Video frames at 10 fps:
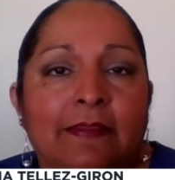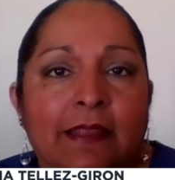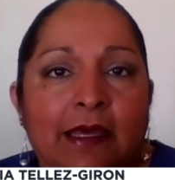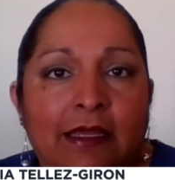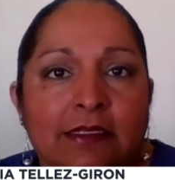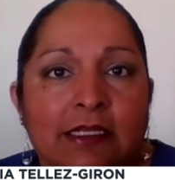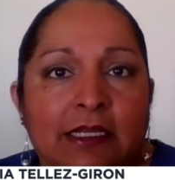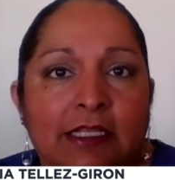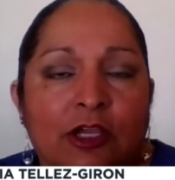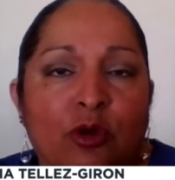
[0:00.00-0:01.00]
and that
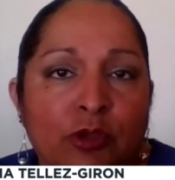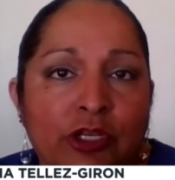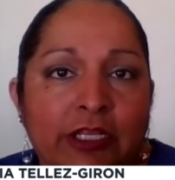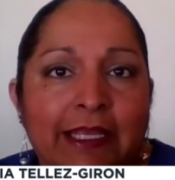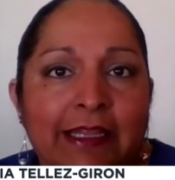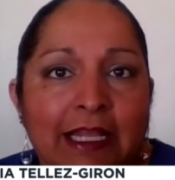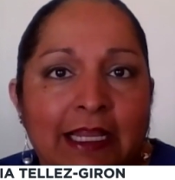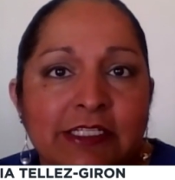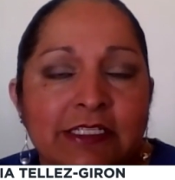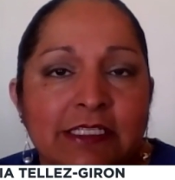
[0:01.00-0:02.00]
uh, the community at
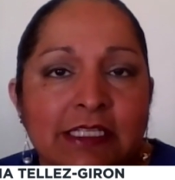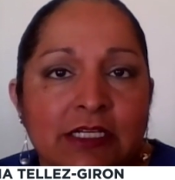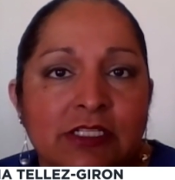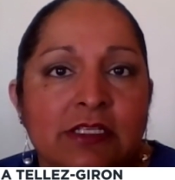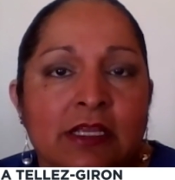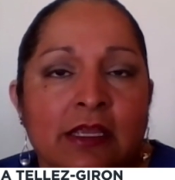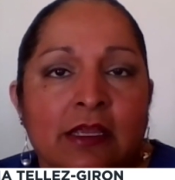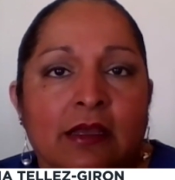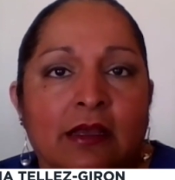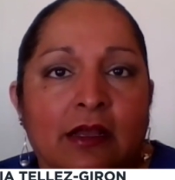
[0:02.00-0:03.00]
large starts
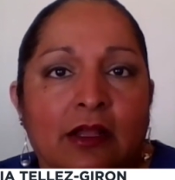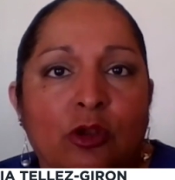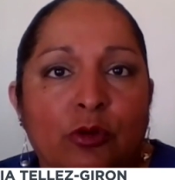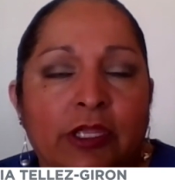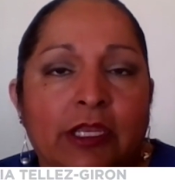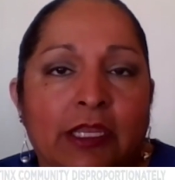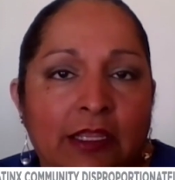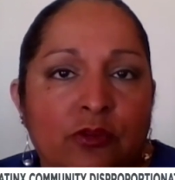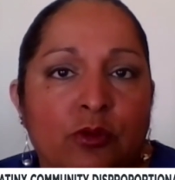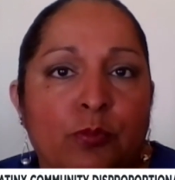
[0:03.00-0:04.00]
uh, looking
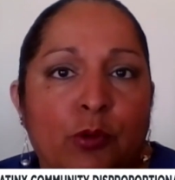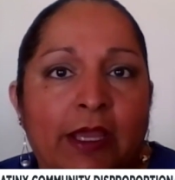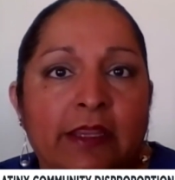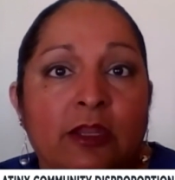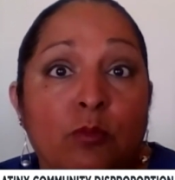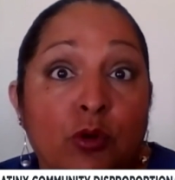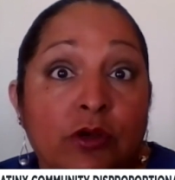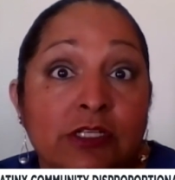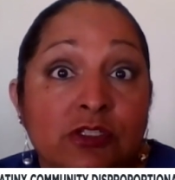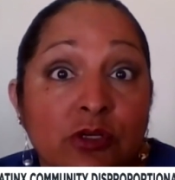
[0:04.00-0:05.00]
into providing
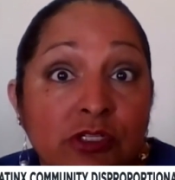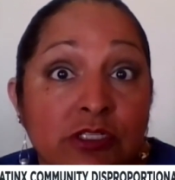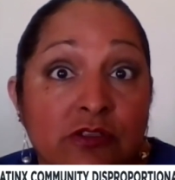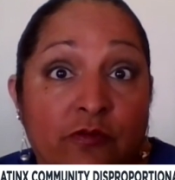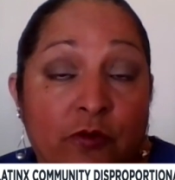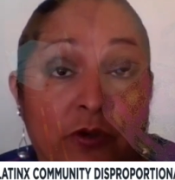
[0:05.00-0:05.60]
more resources